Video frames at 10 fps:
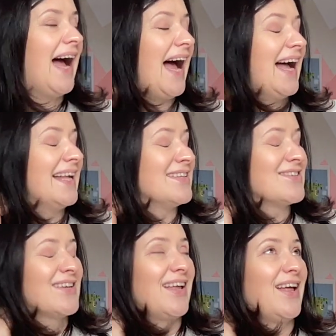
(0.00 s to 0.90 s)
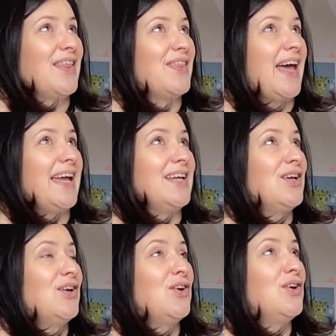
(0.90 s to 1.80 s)
and they
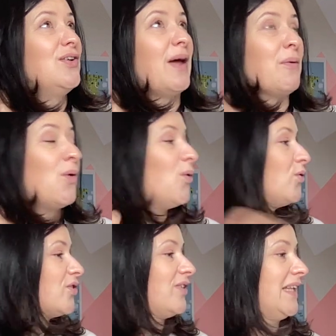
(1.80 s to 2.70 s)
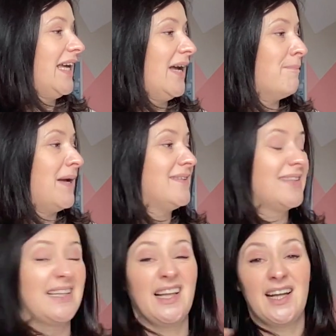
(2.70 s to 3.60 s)
were all just in here,
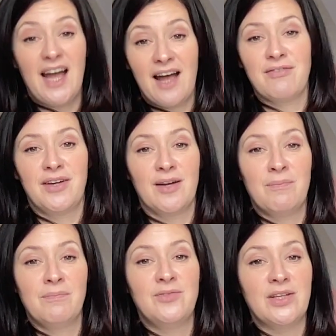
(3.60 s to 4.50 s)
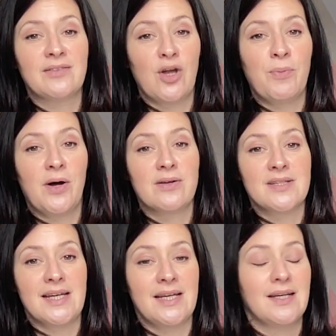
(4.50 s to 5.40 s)
basically like having a disco
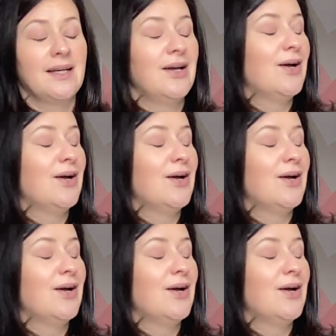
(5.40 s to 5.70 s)
party